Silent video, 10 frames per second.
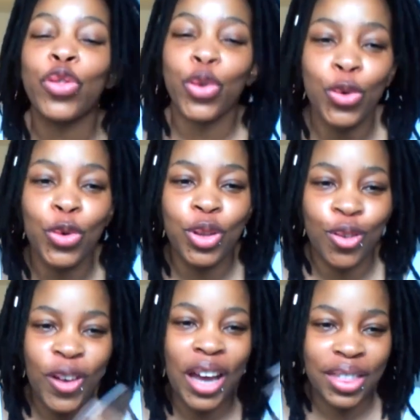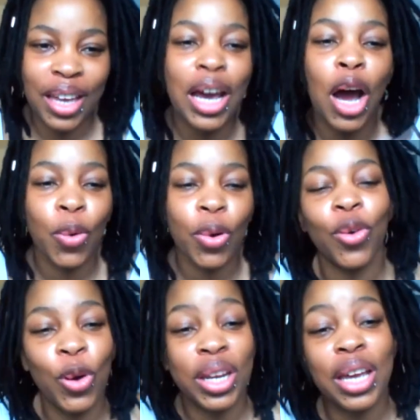through the fact that our
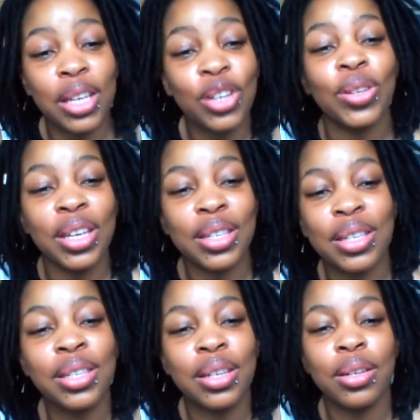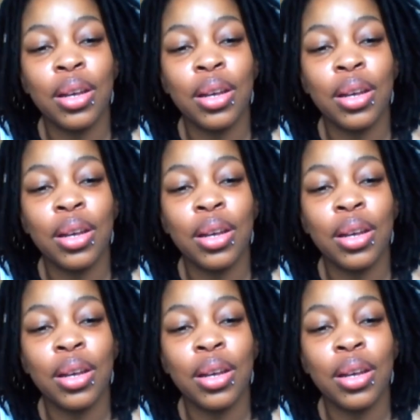organization existed.